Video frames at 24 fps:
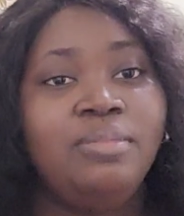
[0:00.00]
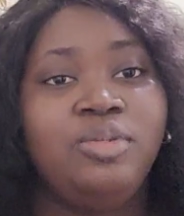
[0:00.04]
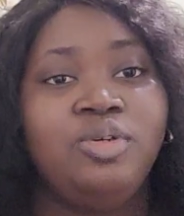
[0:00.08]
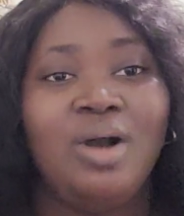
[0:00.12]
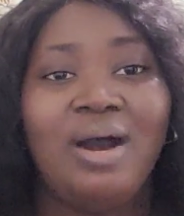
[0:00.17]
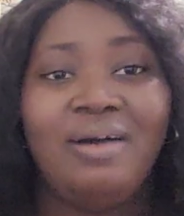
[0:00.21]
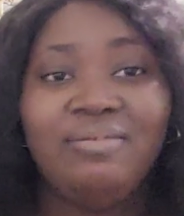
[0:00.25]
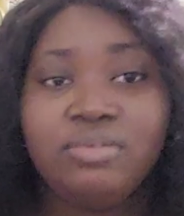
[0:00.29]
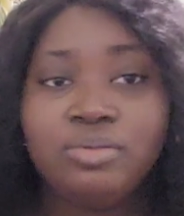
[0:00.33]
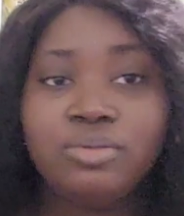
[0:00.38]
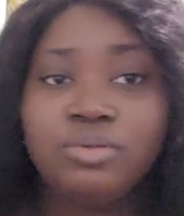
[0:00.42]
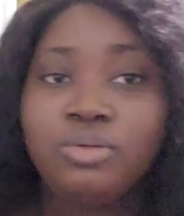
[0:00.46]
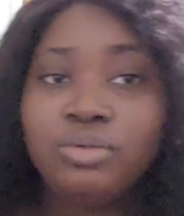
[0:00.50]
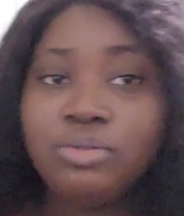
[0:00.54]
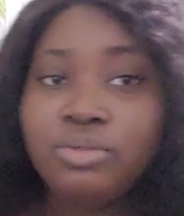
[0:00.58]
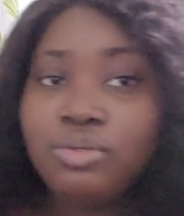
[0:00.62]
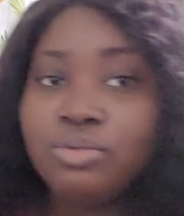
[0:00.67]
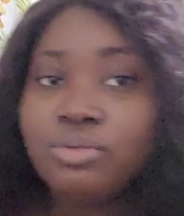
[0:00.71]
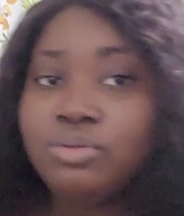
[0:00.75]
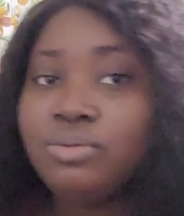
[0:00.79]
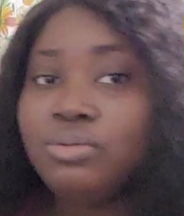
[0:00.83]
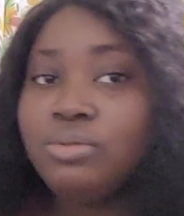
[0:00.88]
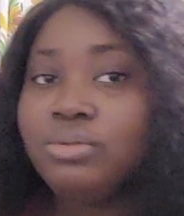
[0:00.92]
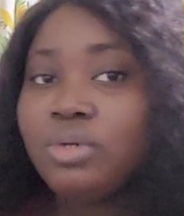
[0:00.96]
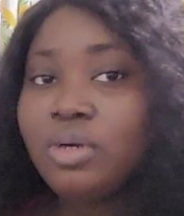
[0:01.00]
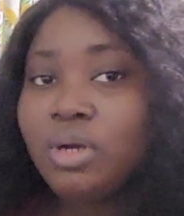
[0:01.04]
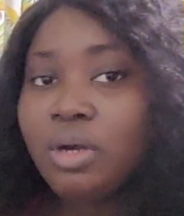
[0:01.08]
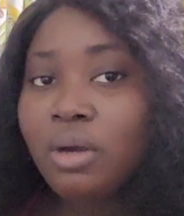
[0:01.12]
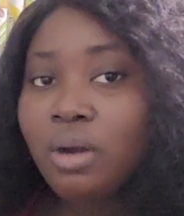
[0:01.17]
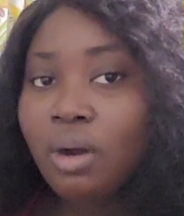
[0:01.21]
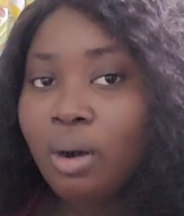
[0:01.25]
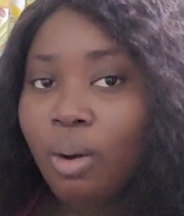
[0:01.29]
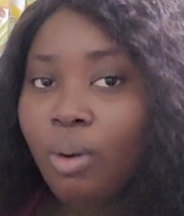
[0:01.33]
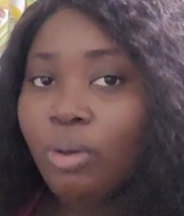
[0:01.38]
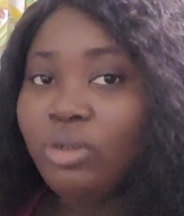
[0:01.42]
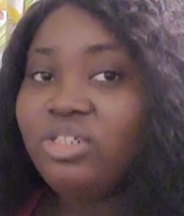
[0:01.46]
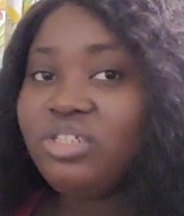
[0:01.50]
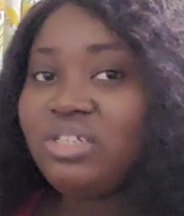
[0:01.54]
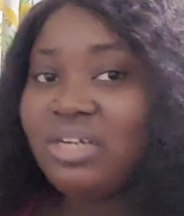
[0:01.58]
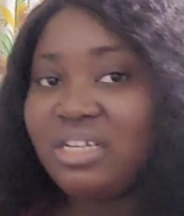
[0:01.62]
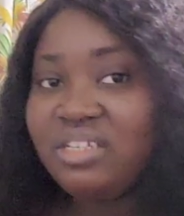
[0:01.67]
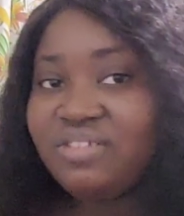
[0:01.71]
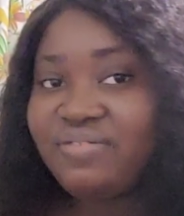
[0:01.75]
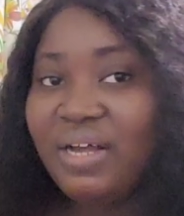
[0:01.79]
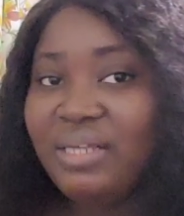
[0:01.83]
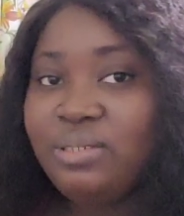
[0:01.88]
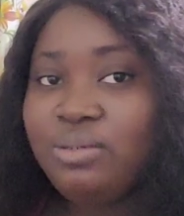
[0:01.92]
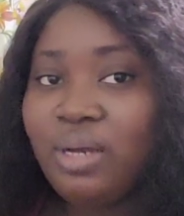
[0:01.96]
you have to go to or
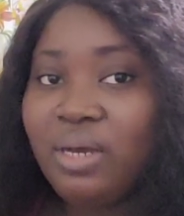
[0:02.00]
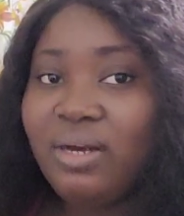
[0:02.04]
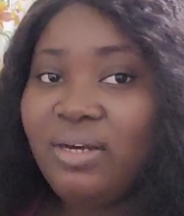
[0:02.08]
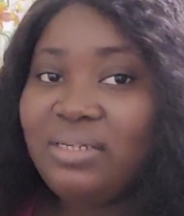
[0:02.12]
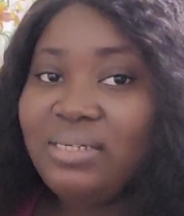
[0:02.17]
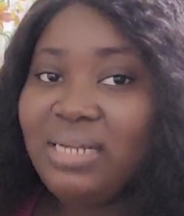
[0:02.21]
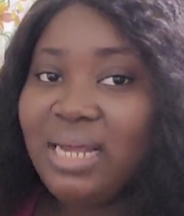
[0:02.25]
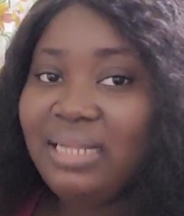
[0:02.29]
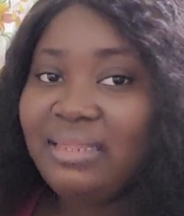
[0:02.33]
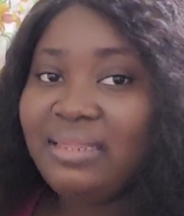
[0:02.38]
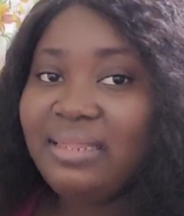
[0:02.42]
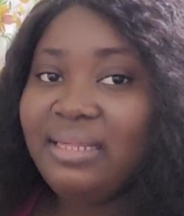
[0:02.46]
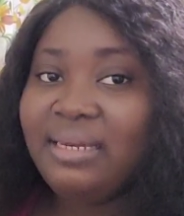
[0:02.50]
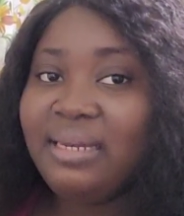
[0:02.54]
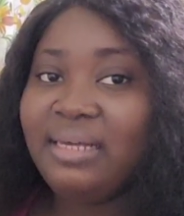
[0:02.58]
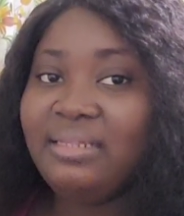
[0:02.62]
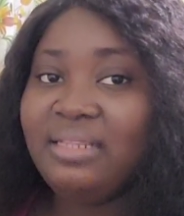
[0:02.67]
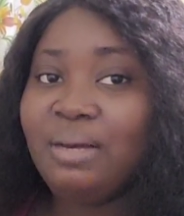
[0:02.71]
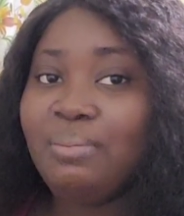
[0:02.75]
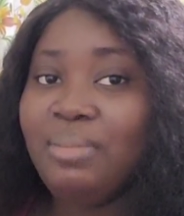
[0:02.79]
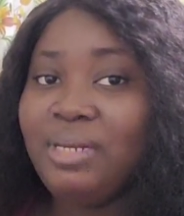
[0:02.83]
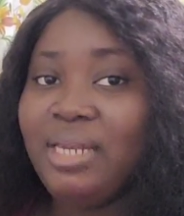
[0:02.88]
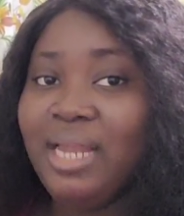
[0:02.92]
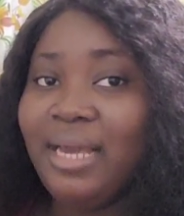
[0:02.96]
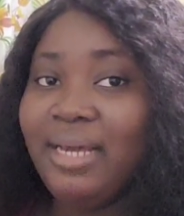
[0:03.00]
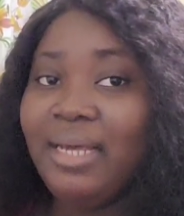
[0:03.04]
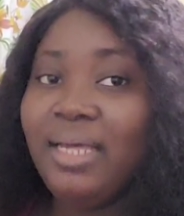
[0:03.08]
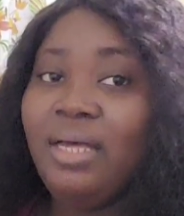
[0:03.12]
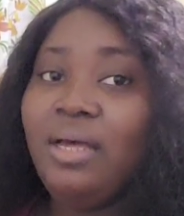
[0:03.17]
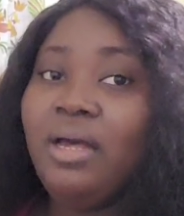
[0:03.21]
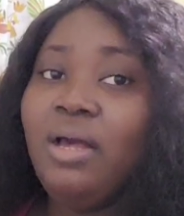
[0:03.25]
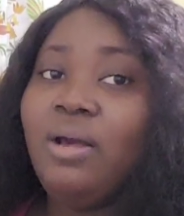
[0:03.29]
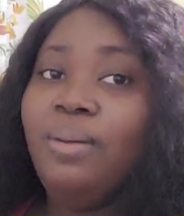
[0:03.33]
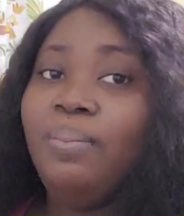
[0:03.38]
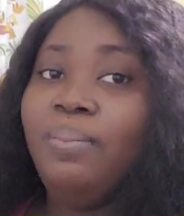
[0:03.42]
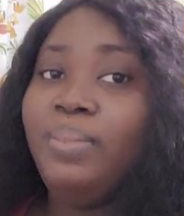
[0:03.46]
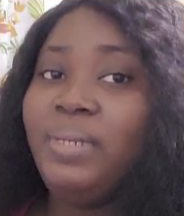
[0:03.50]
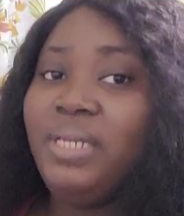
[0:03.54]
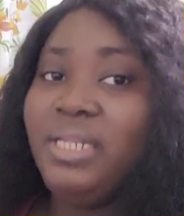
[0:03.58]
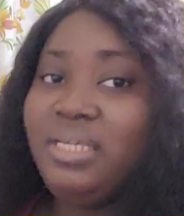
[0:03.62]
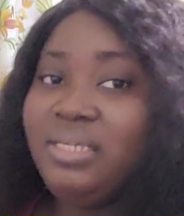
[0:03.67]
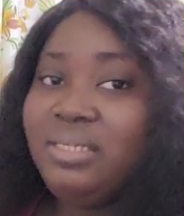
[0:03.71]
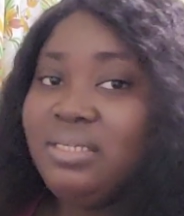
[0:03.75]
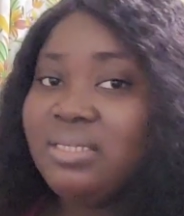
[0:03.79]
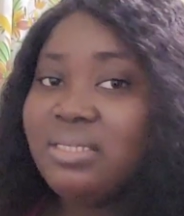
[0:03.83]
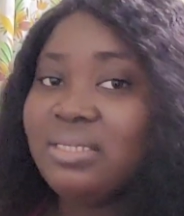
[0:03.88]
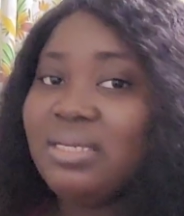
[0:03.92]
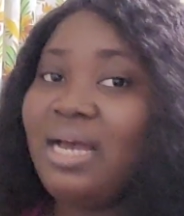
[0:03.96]
transfer to another tenant and be like,
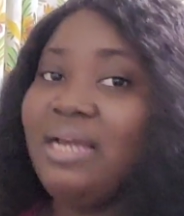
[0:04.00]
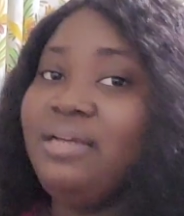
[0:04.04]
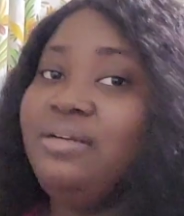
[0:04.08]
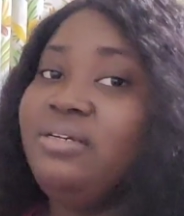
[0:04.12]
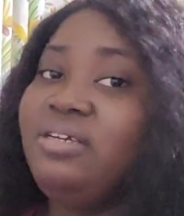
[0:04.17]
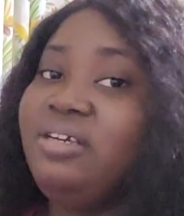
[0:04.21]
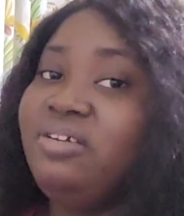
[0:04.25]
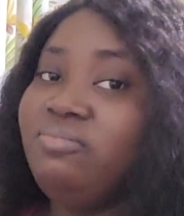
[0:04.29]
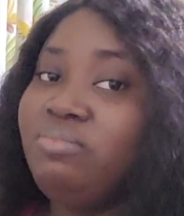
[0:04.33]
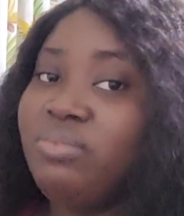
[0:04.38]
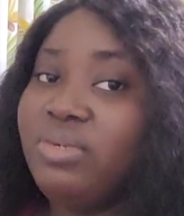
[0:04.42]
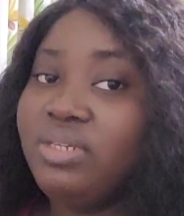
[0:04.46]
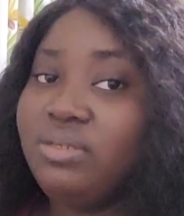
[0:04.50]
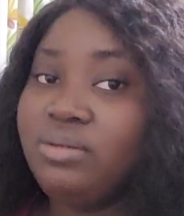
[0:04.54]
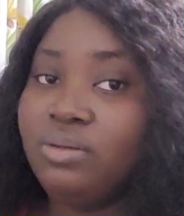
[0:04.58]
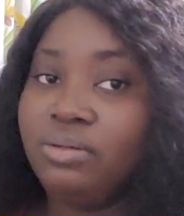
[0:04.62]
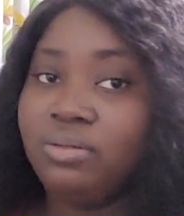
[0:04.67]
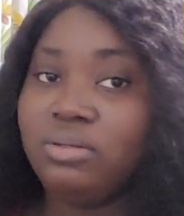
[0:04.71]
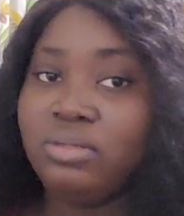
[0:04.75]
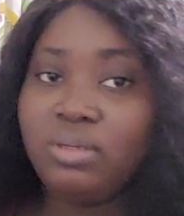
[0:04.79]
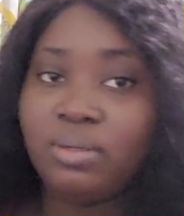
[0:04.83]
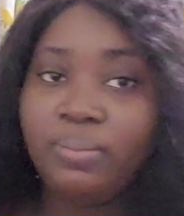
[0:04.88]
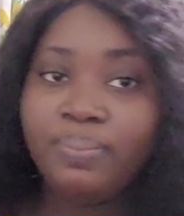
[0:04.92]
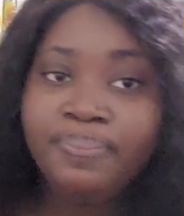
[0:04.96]
please, can you give me salt?